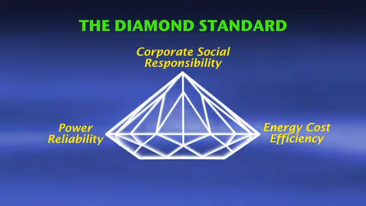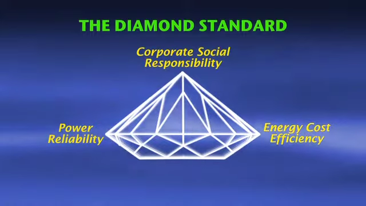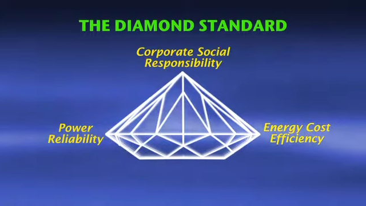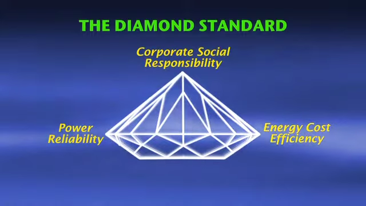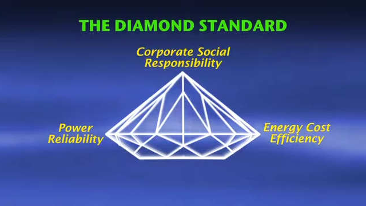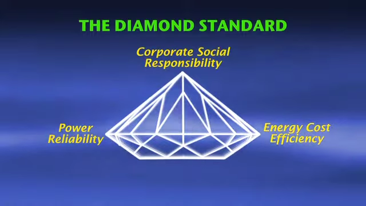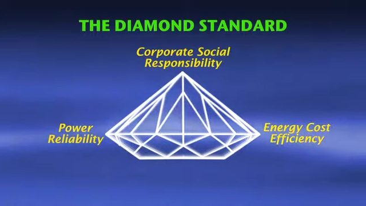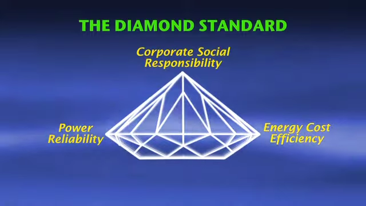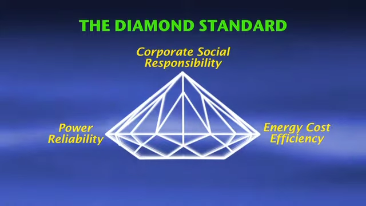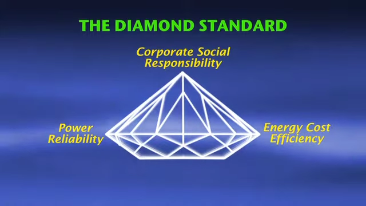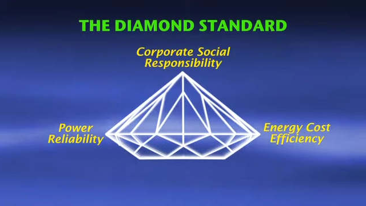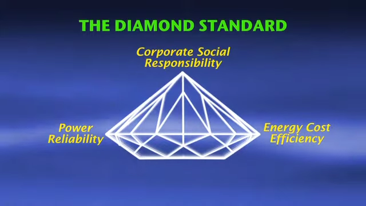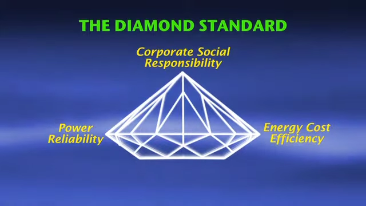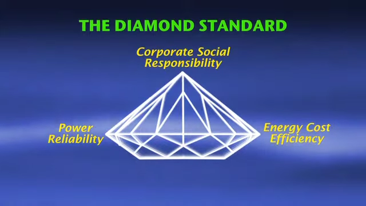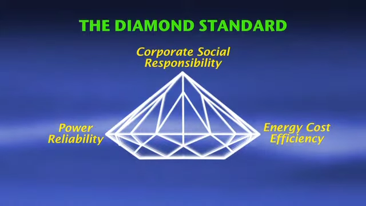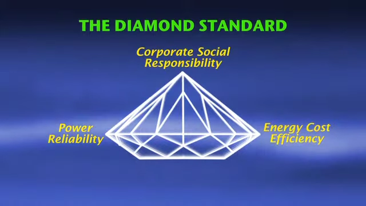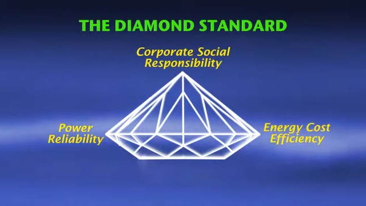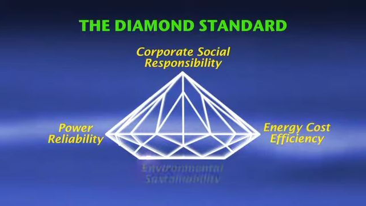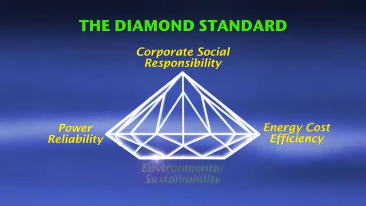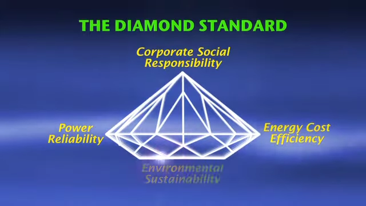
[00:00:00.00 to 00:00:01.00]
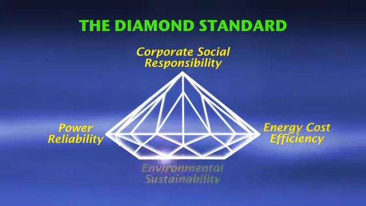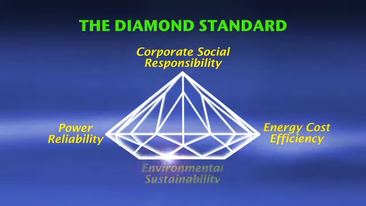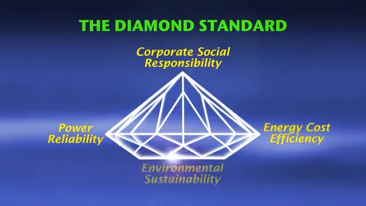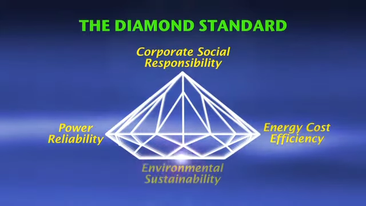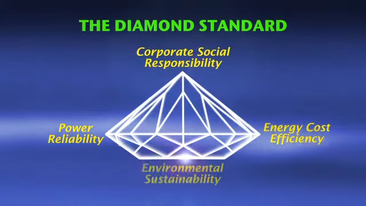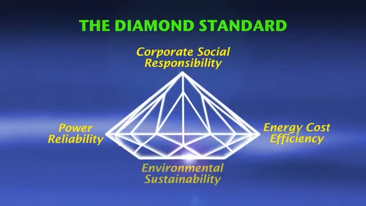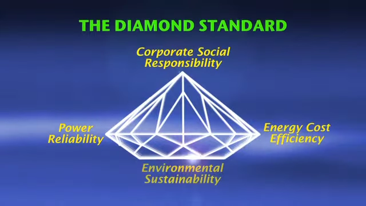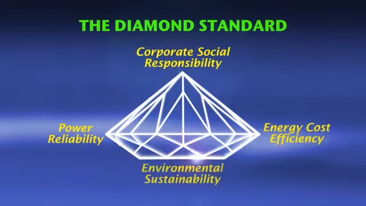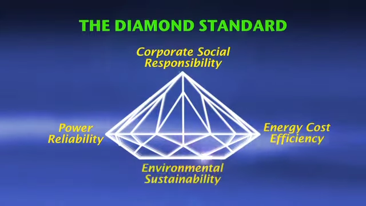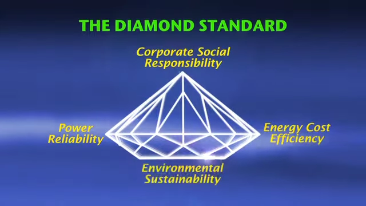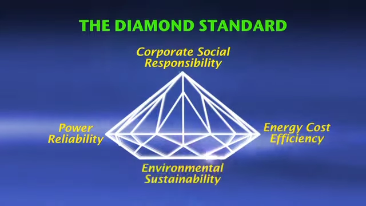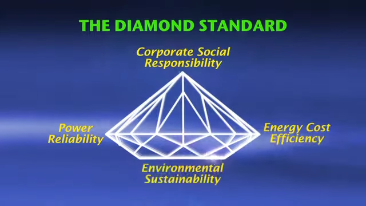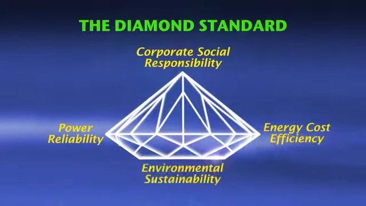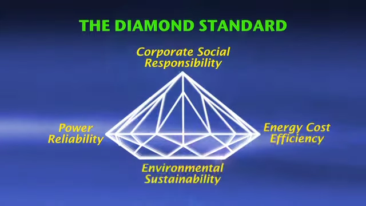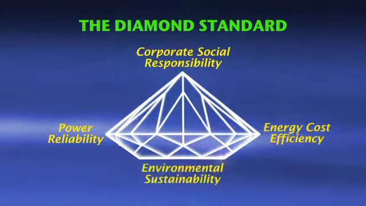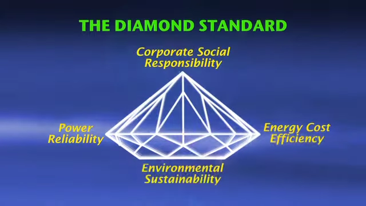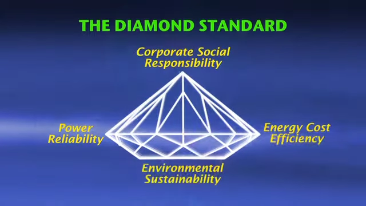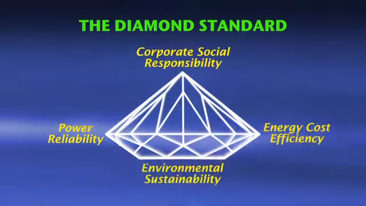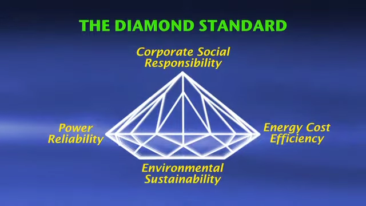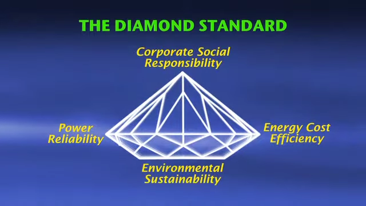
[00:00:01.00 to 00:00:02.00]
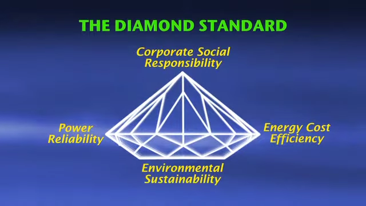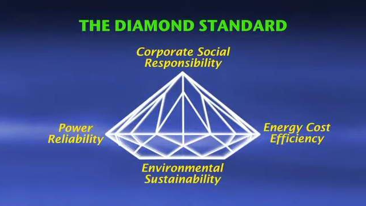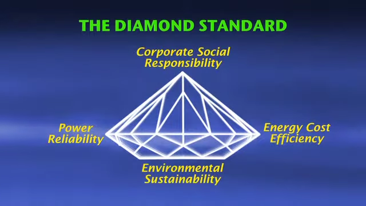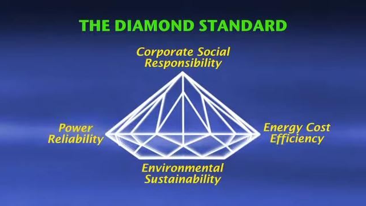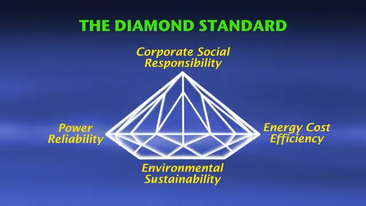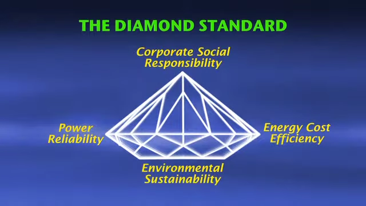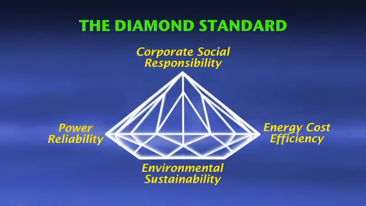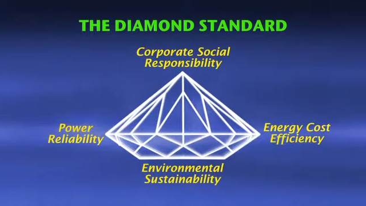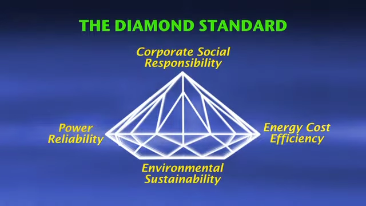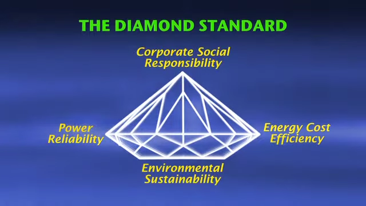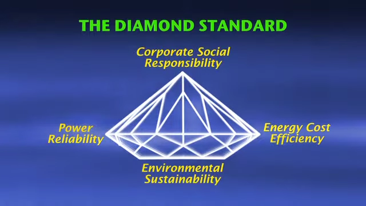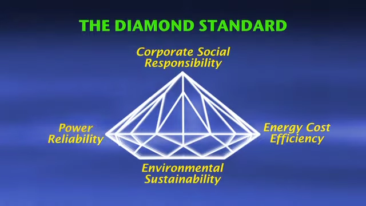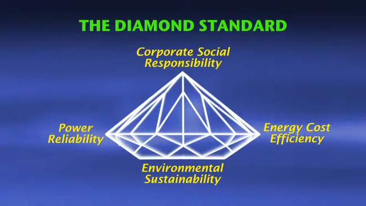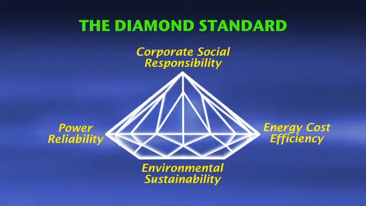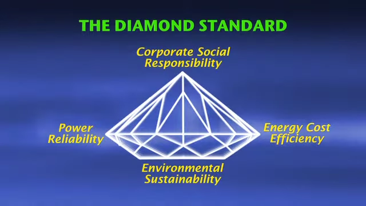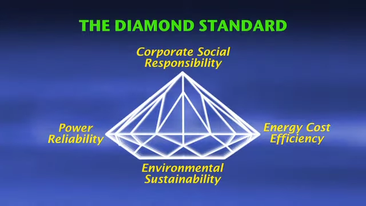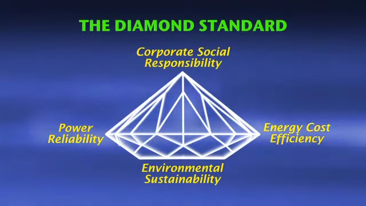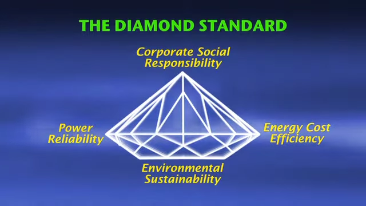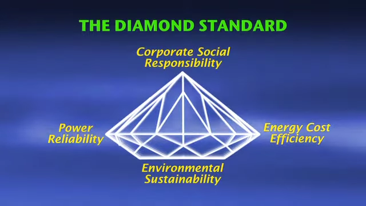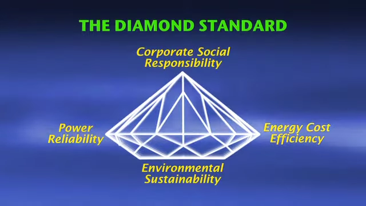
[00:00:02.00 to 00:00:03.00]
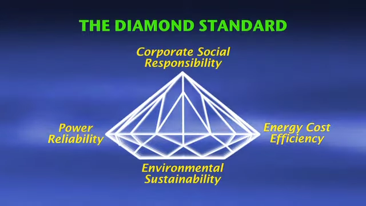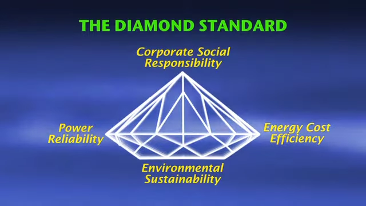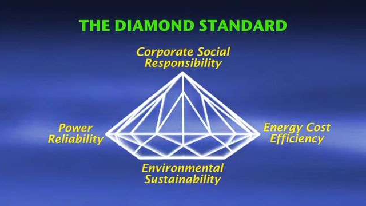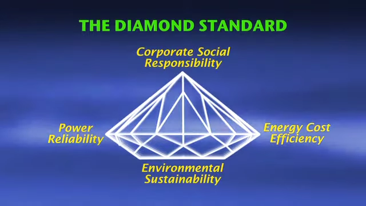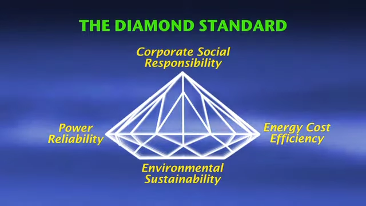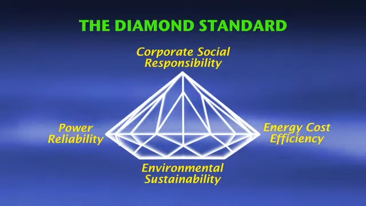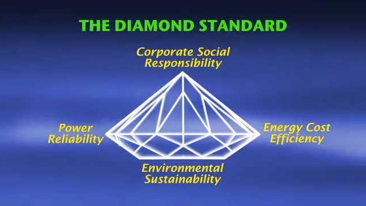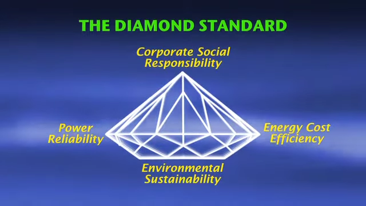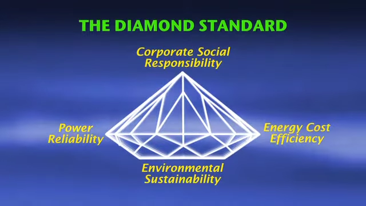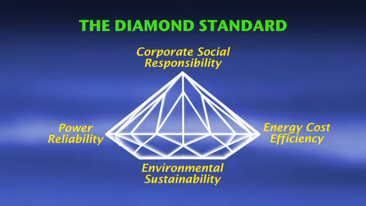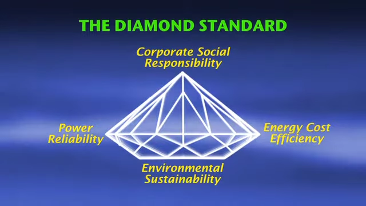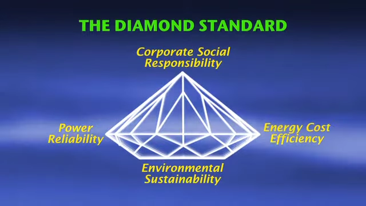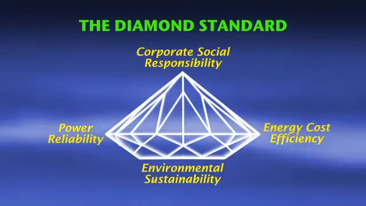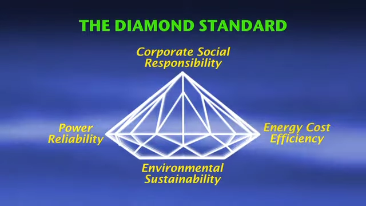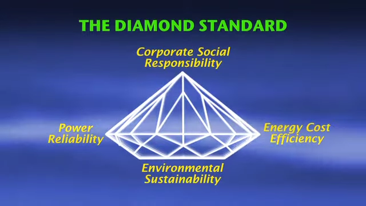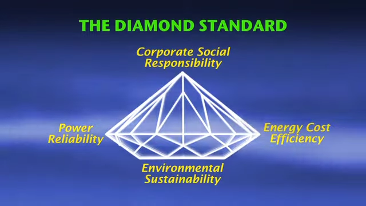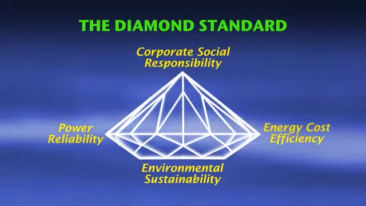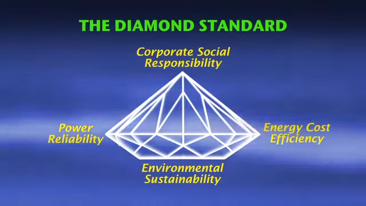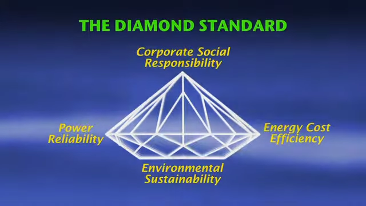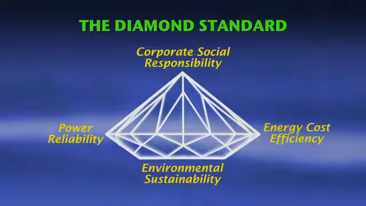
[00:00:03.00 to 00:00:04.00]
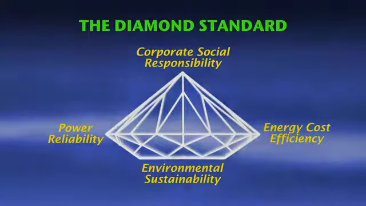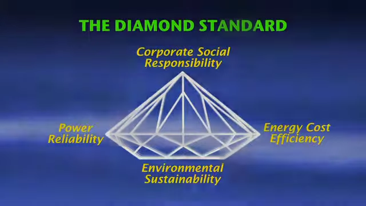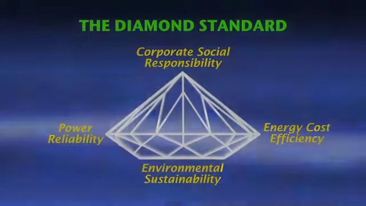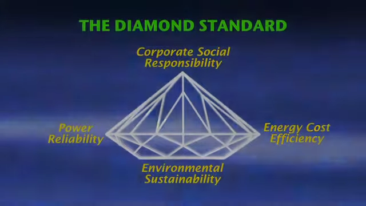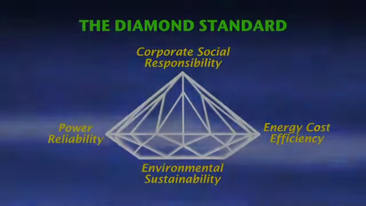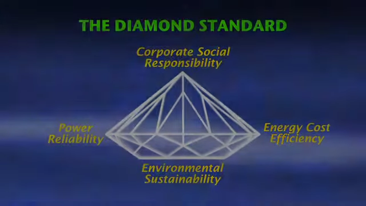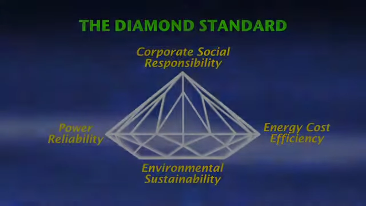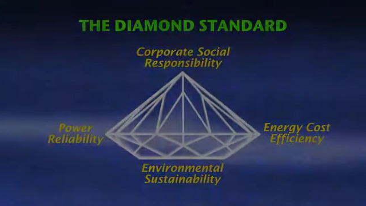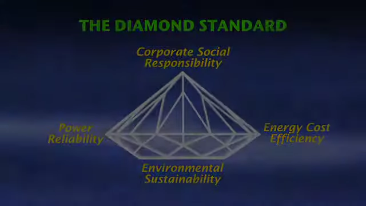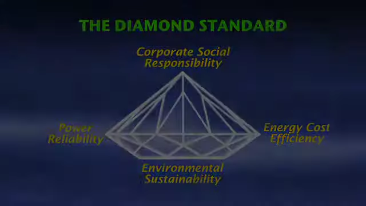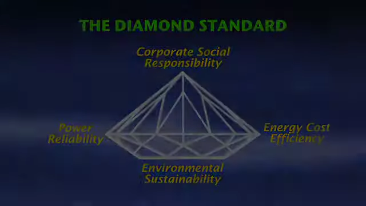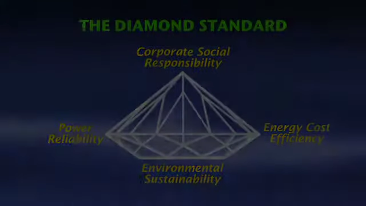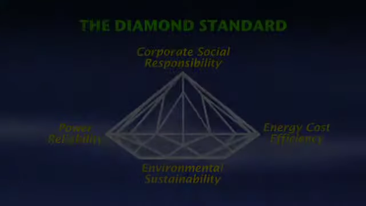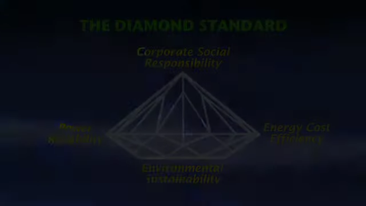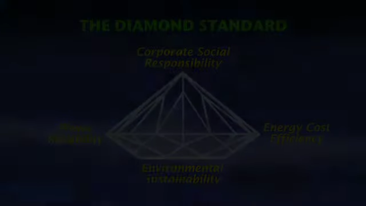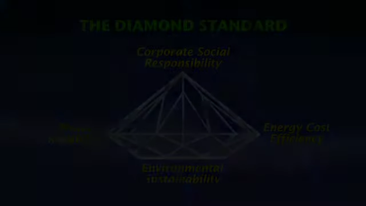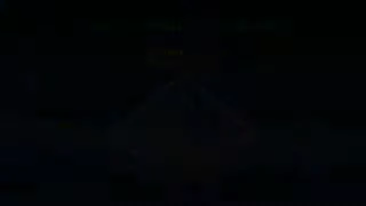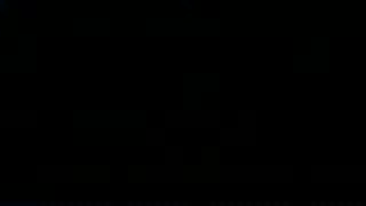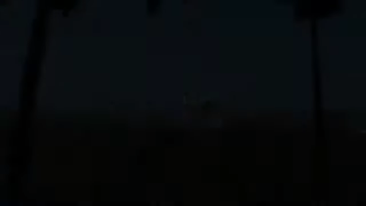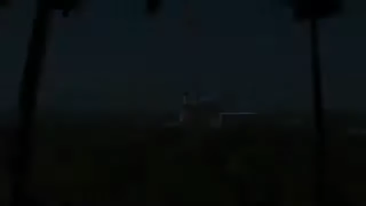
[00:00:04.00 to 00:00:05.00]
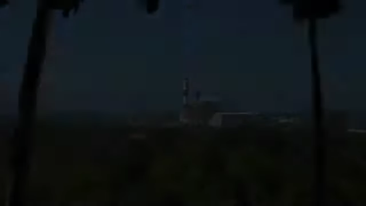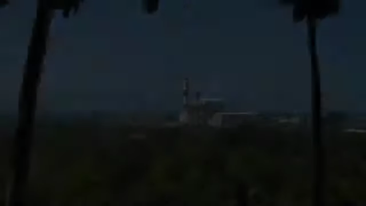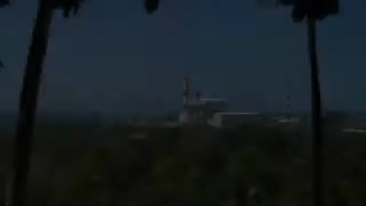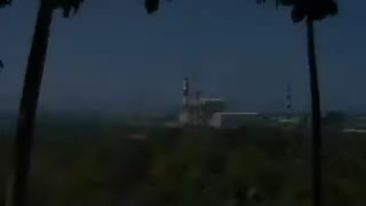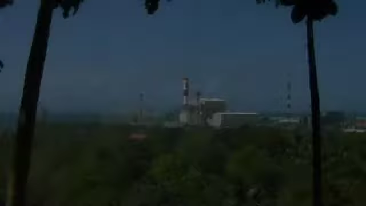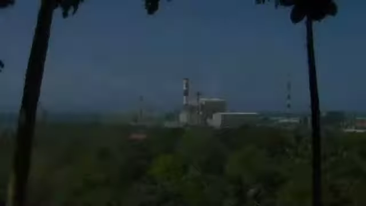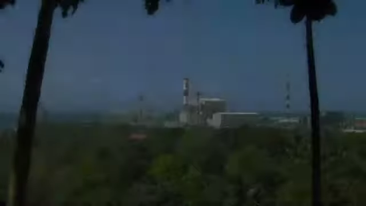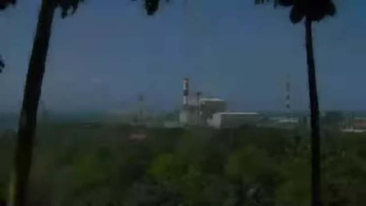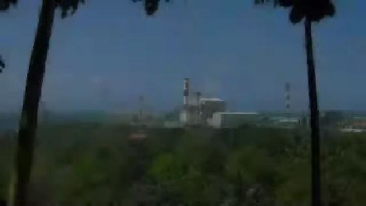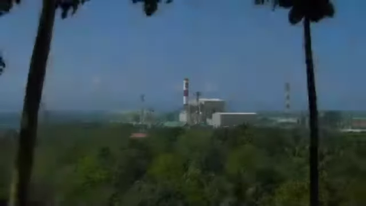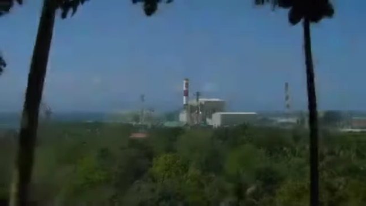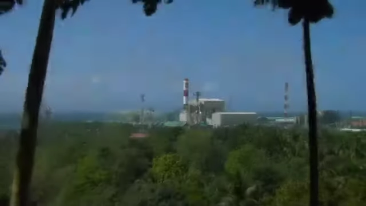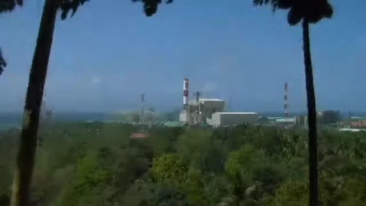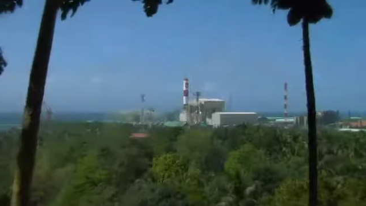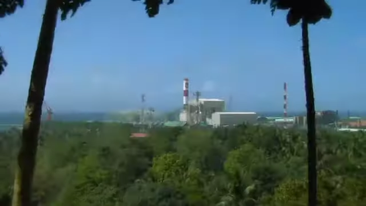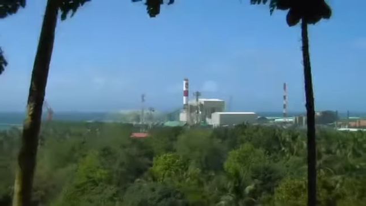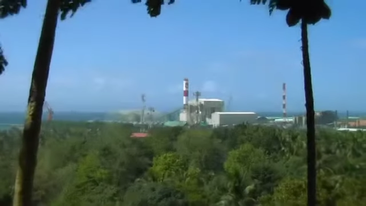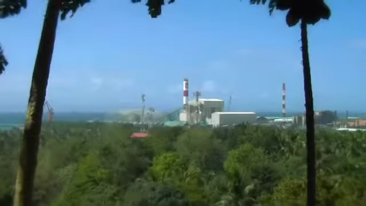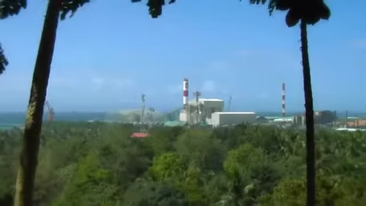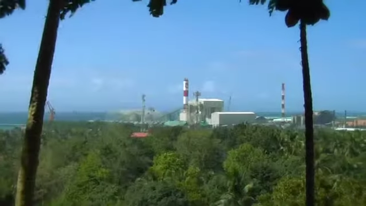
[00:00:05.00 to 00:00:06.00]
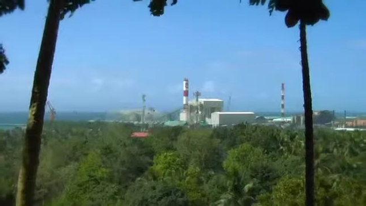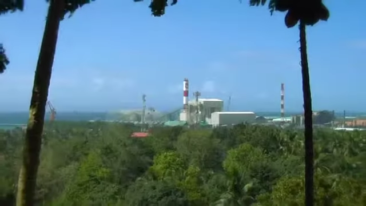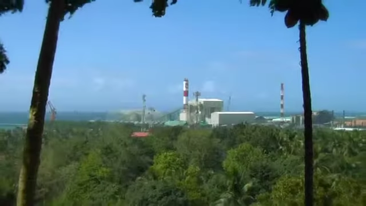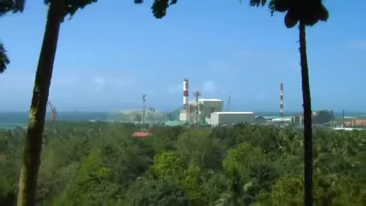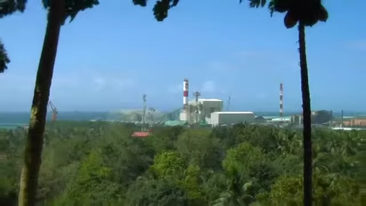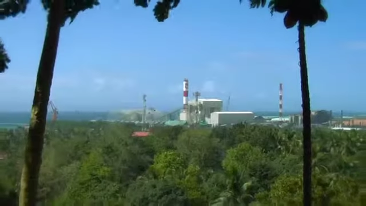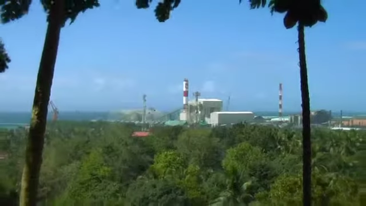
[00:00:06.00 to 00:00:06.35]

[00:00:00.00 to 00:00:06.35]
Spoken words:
[unreadable: no face in view]